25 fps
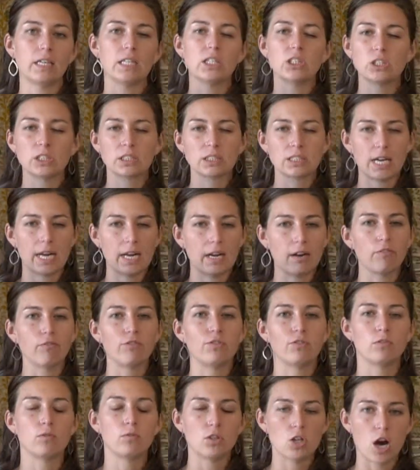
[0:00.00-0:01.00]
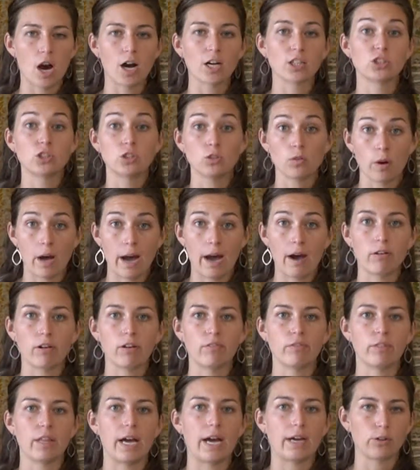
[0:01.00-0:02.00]
It just kind of knocks you out
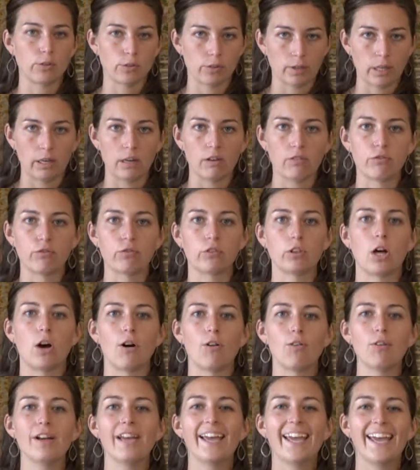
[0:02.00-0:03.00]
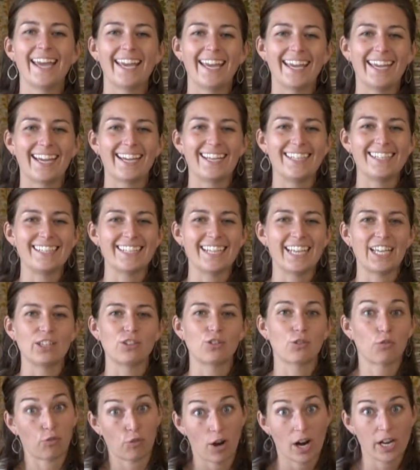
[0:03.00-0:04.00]
of that creative flow, and
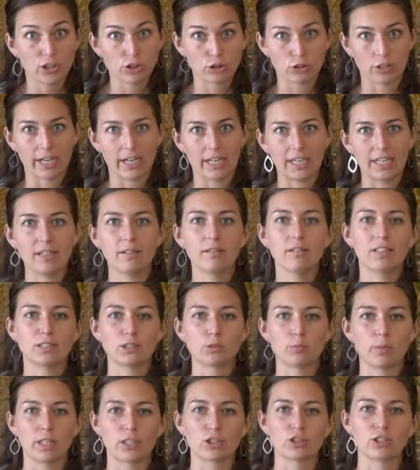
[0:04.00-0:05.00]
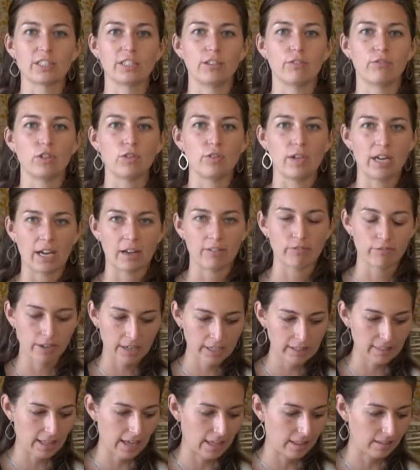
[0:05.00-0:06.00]
it's frustrating, especially if you can't
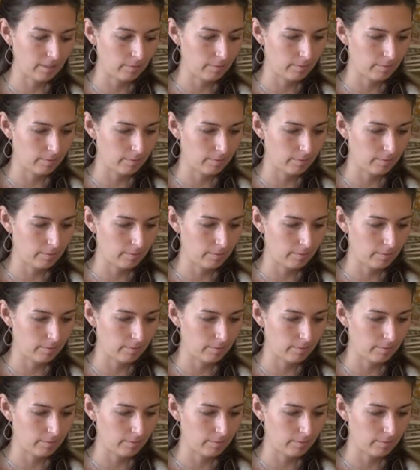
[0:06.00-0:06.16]
find that